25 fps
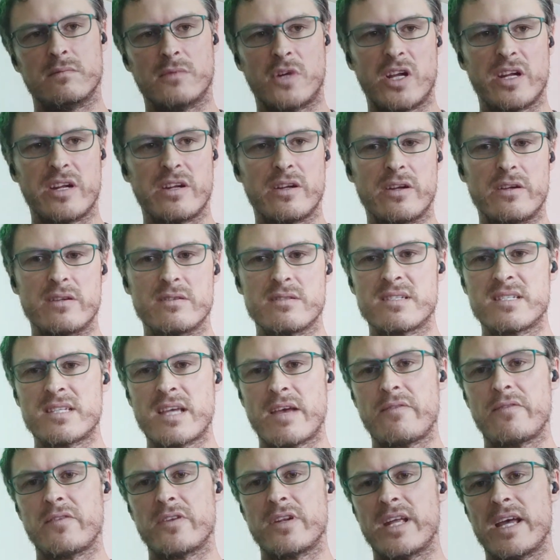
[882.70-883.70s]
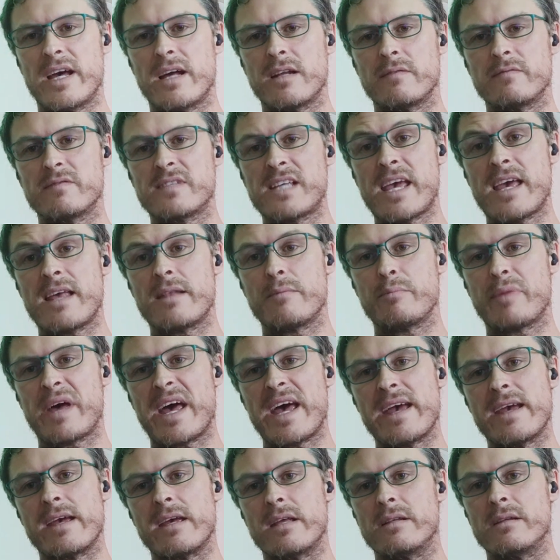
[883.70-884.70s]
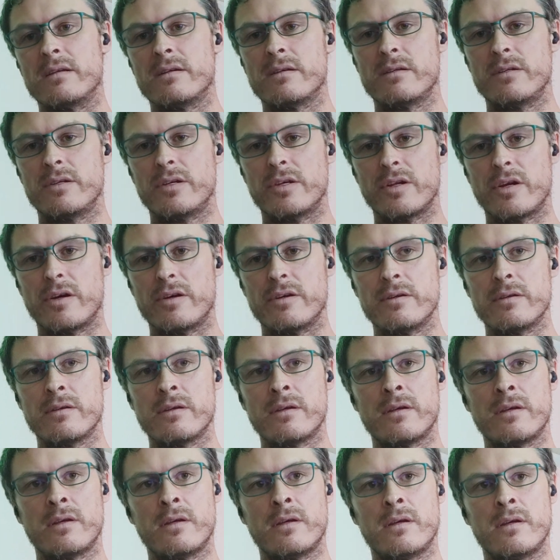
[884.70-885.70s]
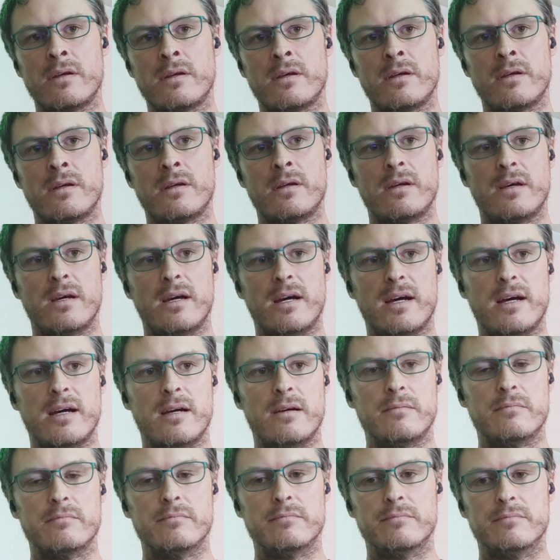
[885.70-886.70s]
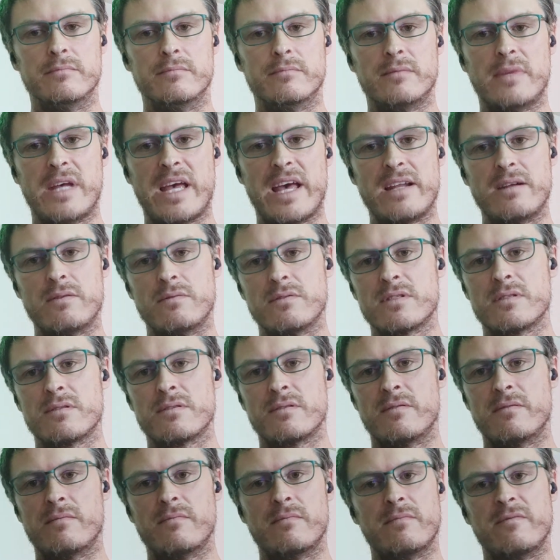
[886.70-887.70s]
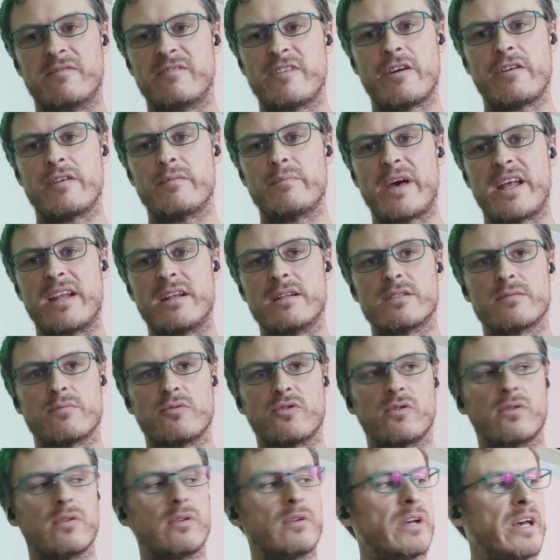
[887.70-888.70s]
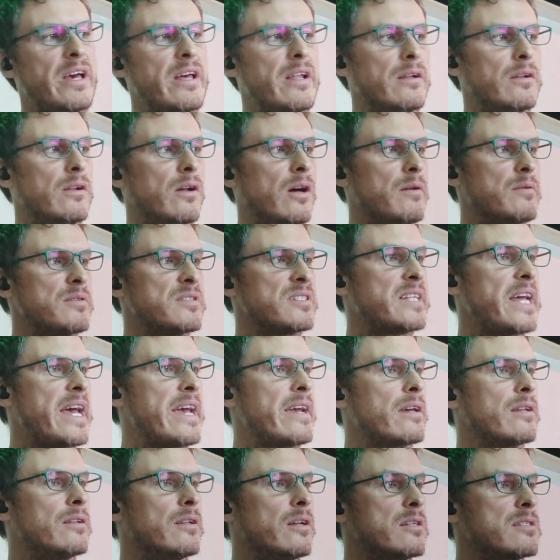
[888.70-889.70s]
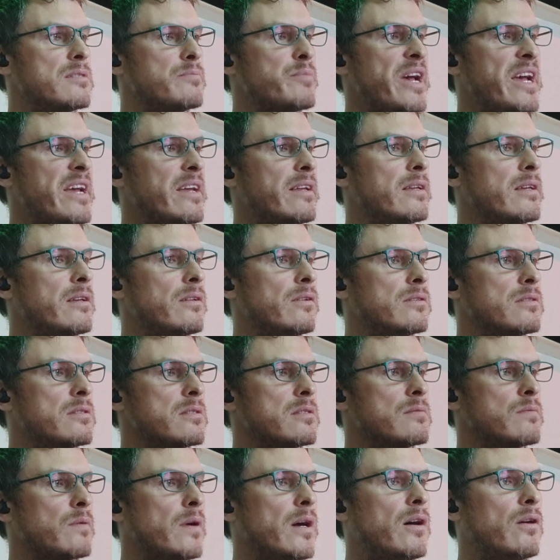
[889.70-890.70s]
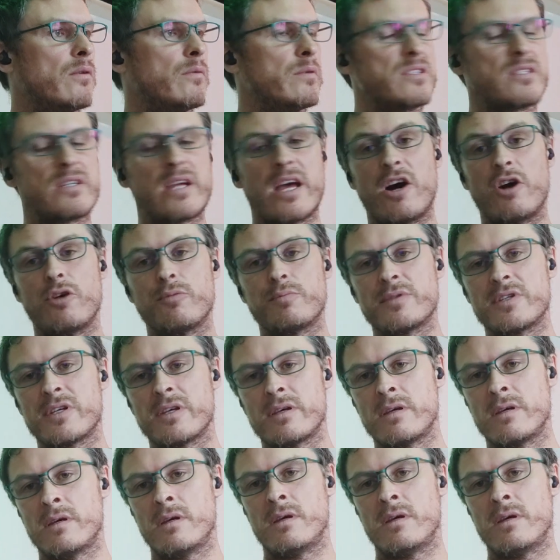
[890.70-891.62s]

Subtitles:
I don't know, 7 out of 10 pain, you know, and it was very manageable, and I was taking those painkillers as well, which helped.